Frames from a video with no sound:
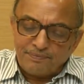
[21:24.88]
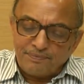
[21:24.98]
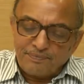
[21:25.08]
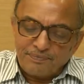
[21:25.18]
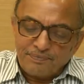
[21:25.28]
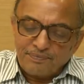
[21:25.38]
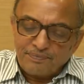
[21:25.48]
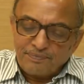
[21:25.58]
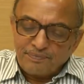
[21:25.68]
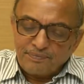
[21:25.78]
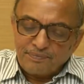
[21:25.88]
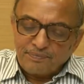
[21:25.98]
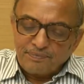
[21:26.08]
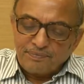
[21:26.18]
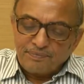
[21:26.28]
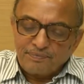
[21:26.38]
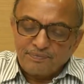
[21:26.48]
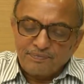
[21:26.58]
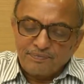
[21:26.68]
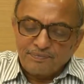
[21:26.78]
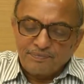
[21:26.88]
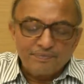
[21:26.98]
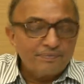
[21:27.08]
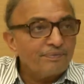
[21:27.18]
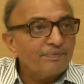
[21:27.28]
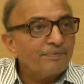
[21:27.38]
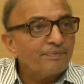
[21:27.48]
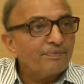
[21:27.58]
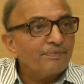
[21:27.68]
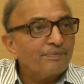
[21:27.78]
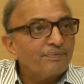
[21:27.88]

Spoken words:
(no one is talking)